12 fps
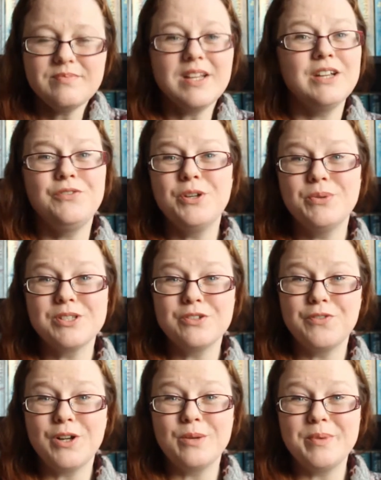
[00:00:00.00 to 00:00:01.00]
If you want to
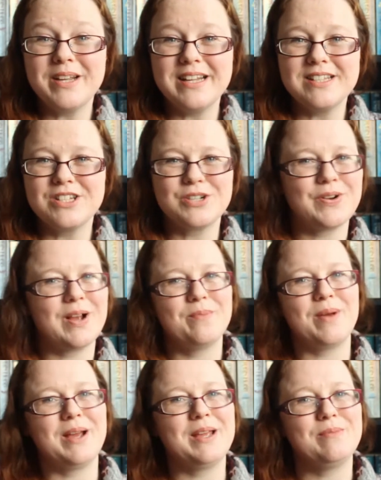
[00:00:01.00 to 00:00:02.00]
follow me on Instagram,
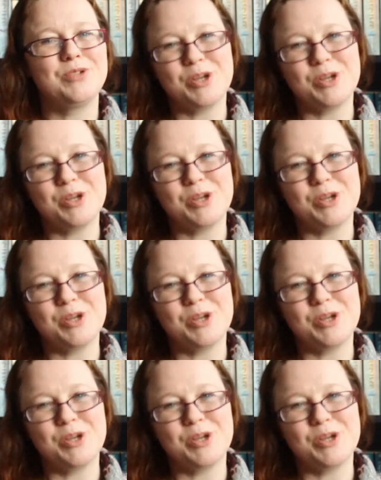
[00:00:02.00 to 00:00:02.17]
I am